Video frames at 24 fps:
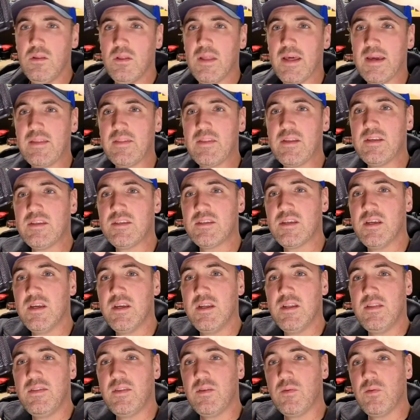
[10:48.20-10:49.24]
like this.
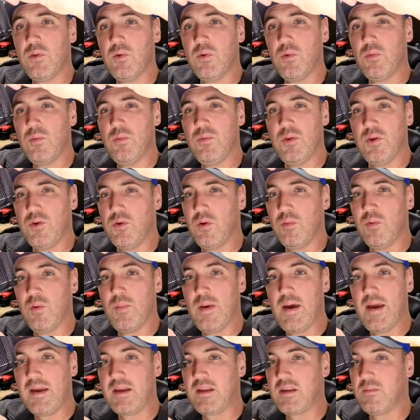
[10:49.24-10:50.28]
The normal
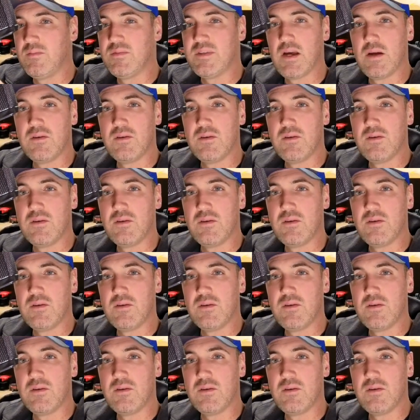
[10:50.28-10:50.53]
mag comes